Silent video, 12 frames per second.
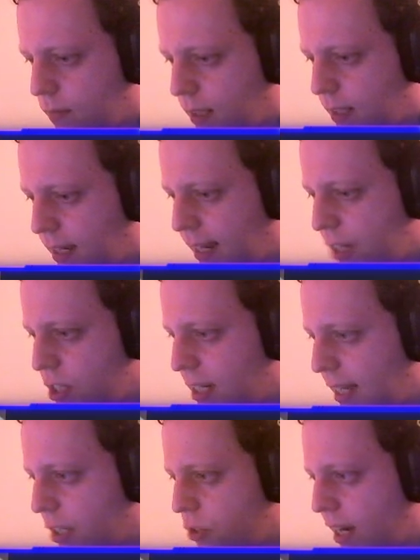Can I just
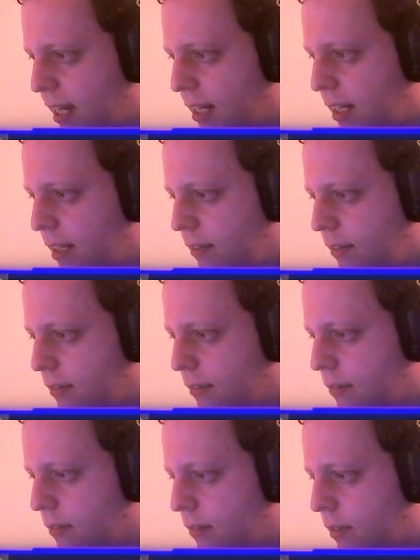like drag it in here?
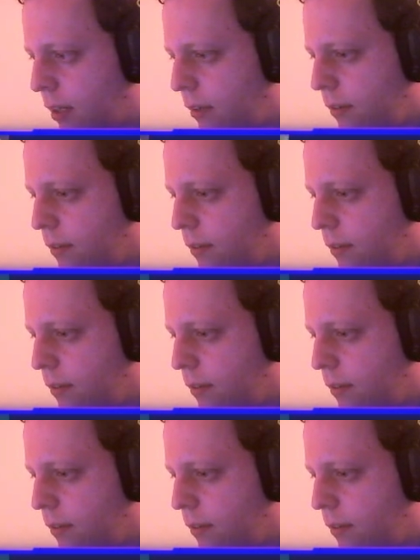No?